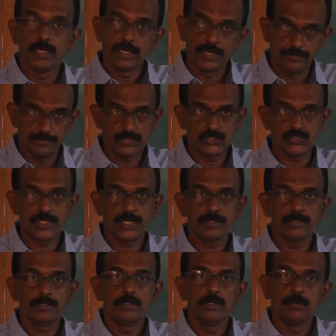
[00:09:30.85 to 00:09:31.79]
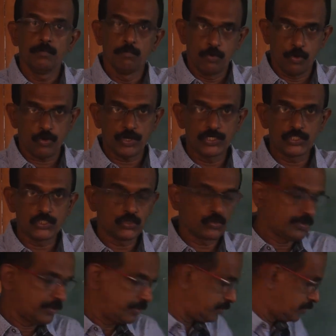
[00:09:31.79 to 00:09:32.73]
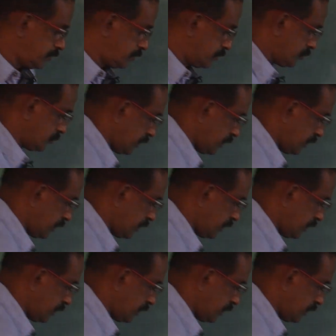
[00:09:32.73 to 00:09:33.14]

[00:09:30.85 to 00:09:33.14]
River sand, broken stone. So,